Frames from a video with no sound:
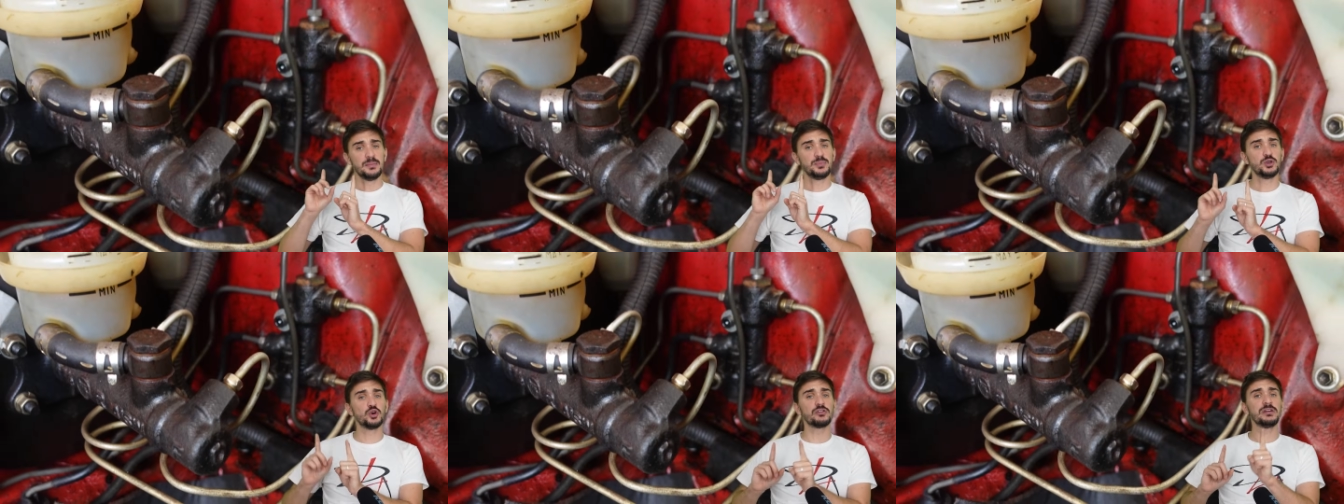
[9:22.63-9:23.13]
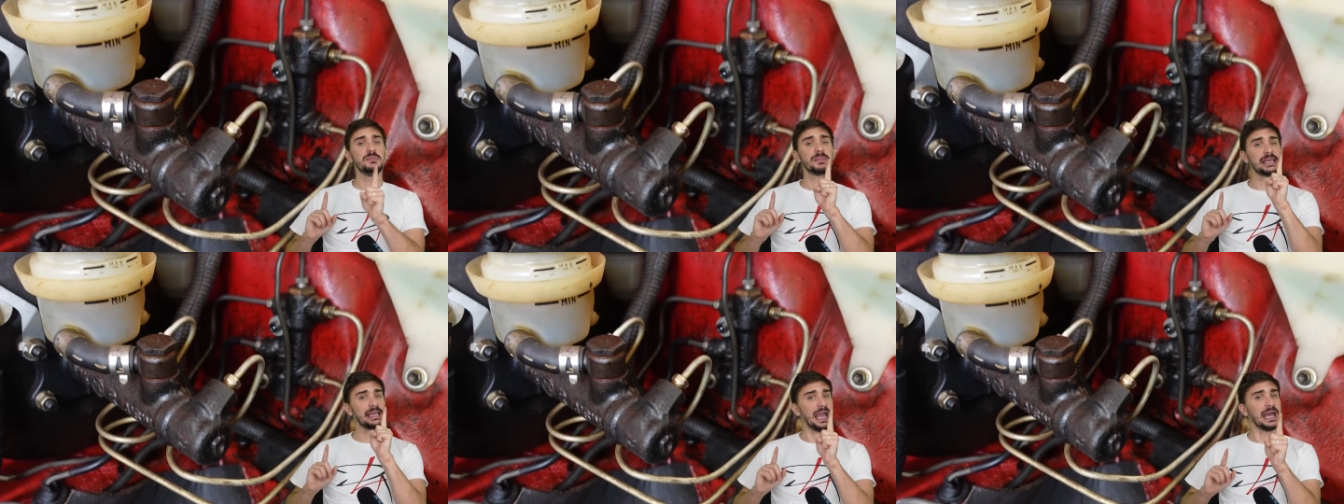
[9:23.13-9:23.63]
purely
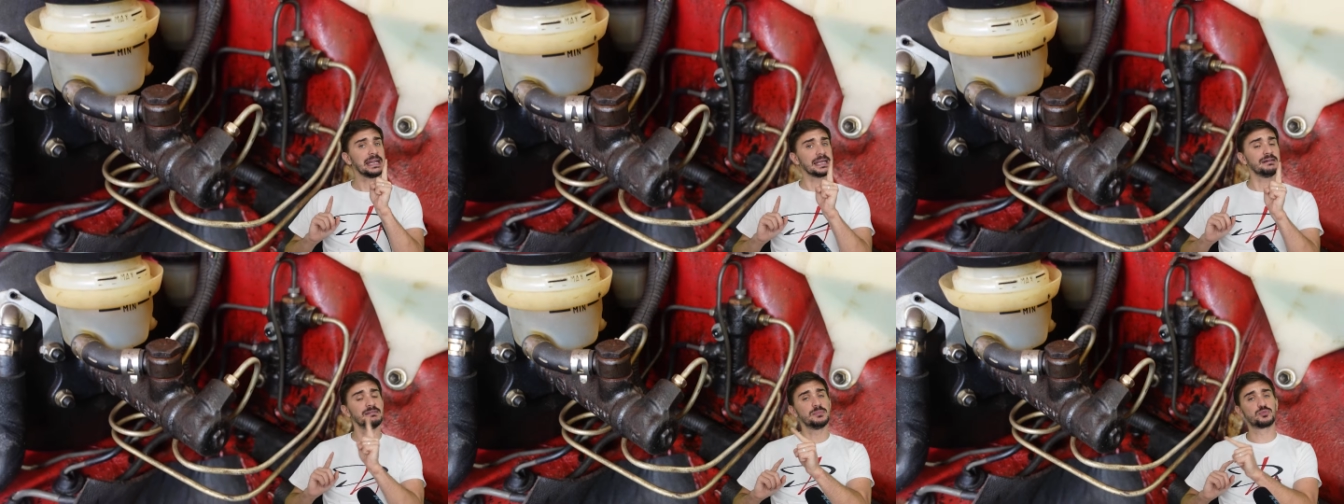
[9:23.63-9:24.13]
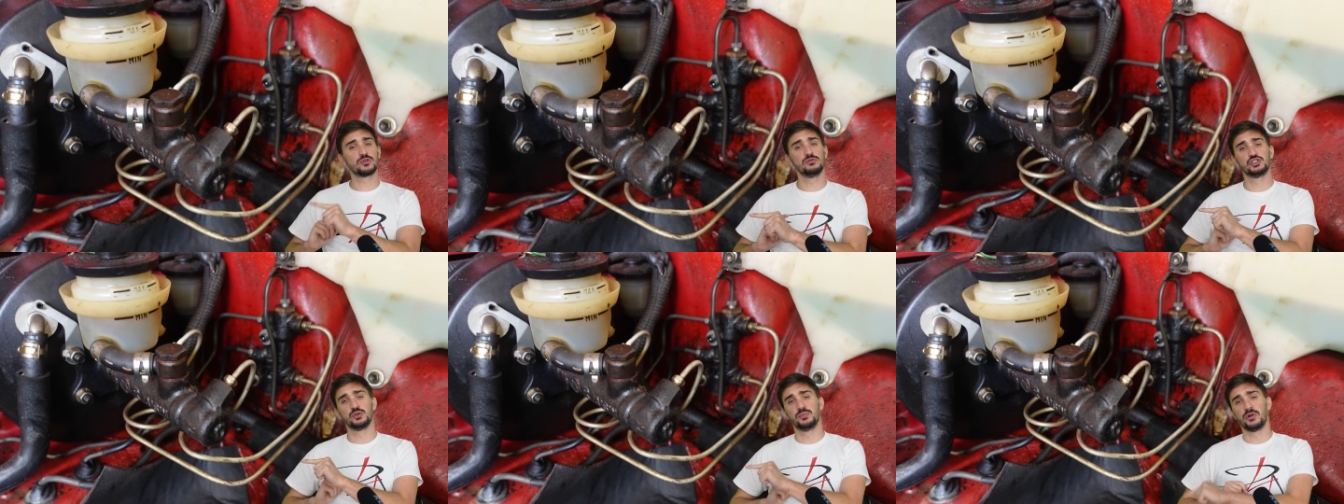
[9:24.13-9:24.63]
mechanical
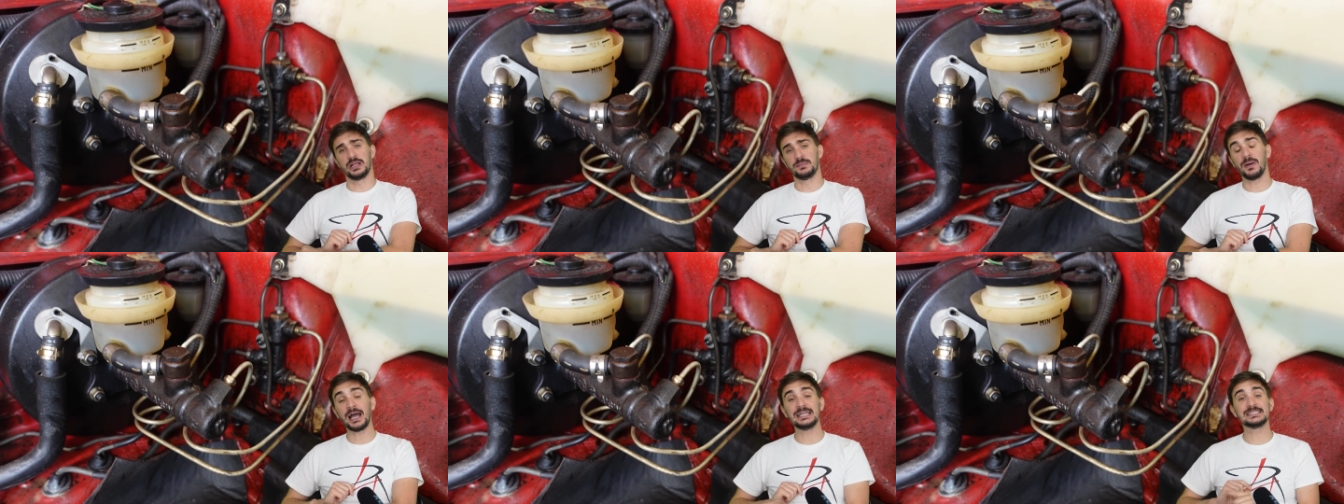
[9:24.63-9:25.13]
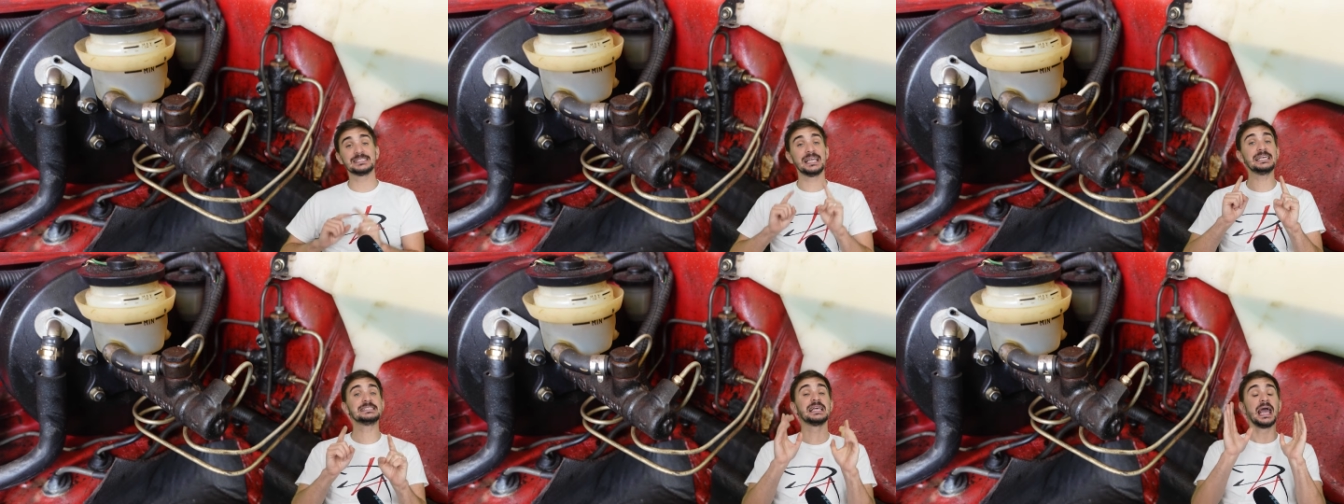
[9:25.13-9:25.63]
approach to brake bias
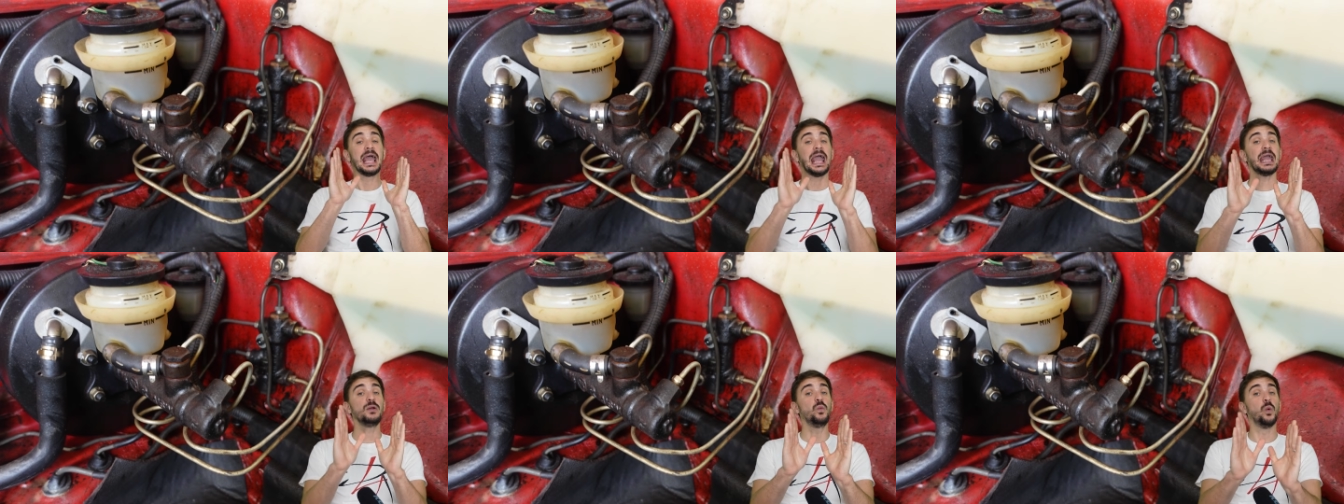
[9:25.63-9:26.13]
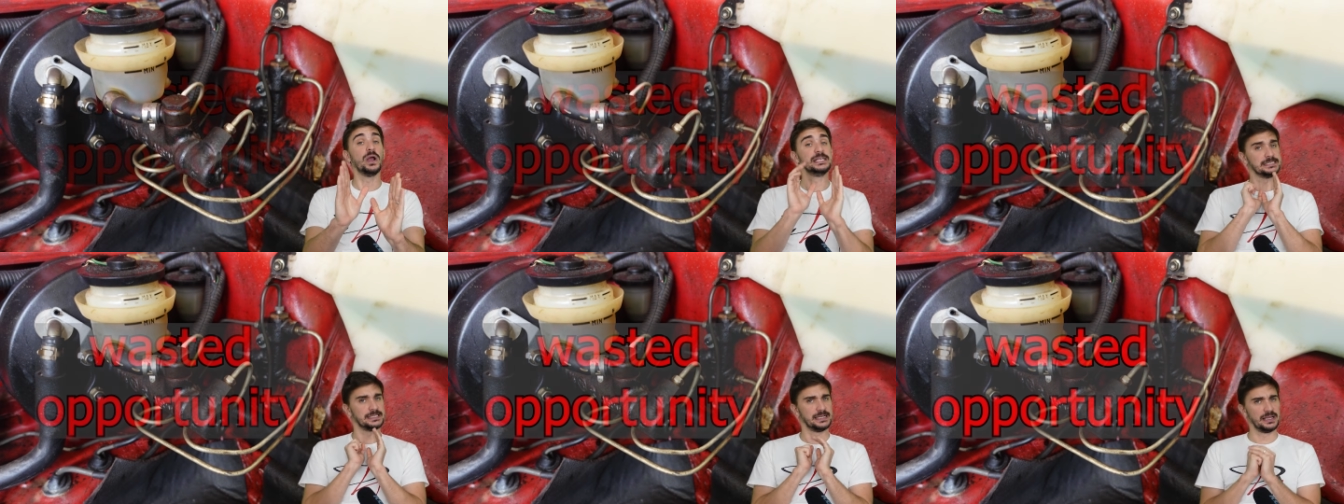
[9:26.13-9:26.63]
is a
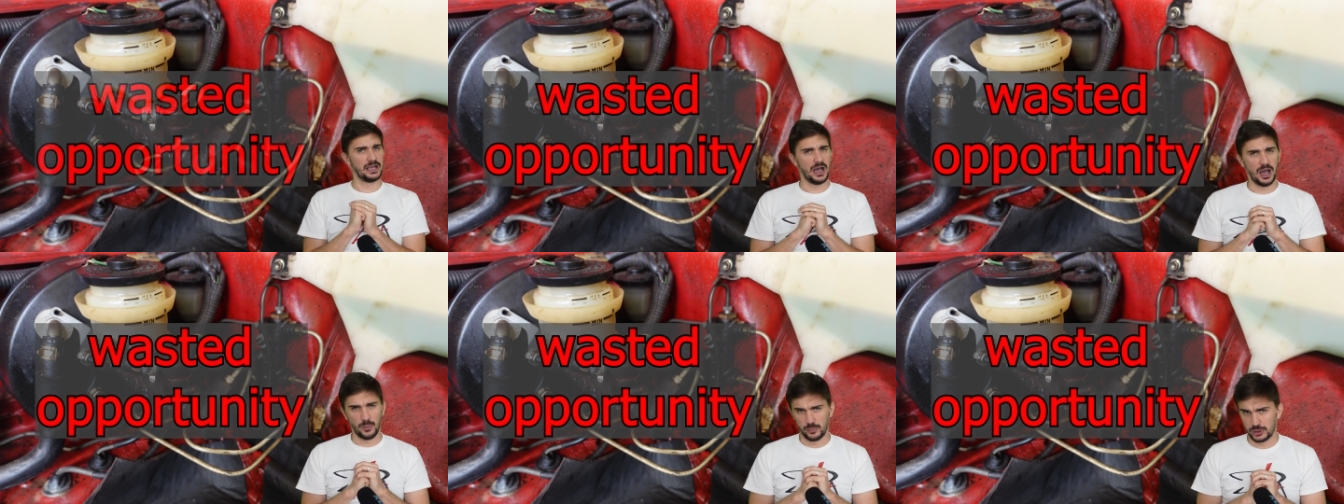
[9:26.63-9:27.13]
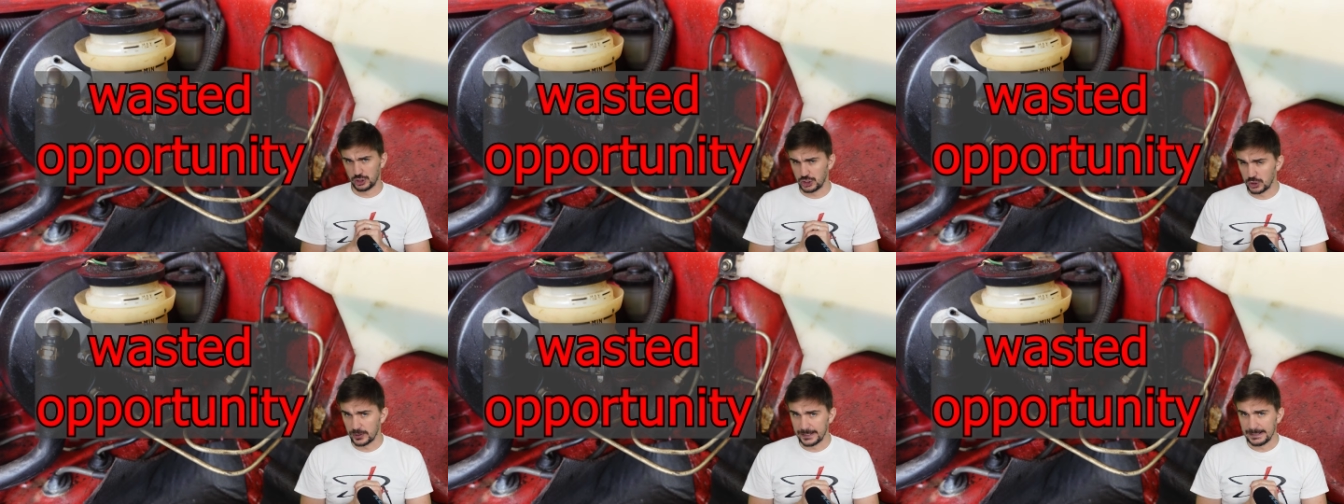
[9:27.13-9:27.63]
wasted
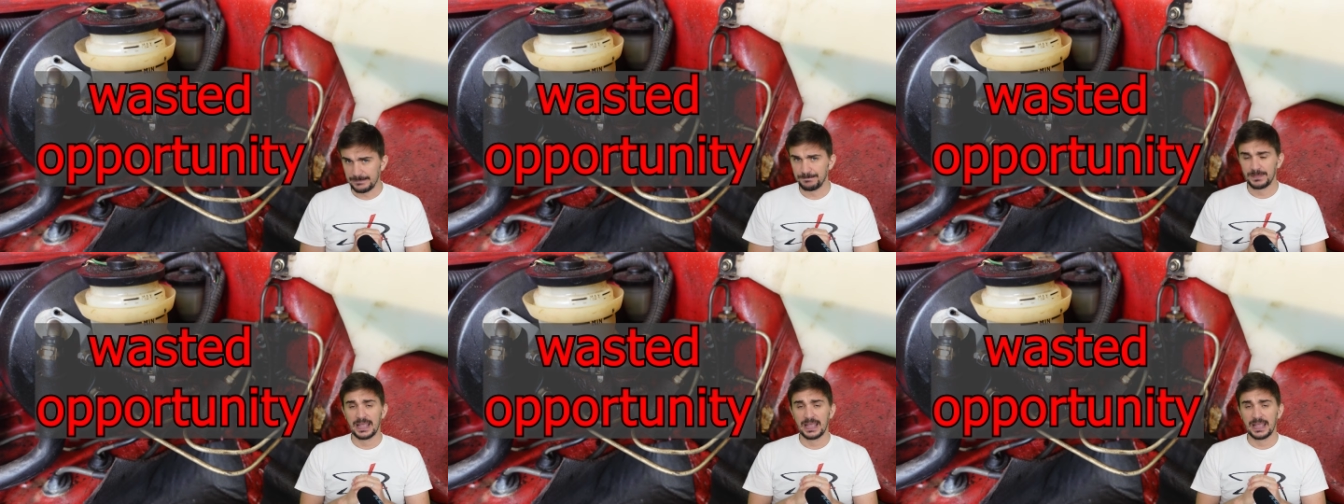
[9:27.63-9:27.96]
opportunity.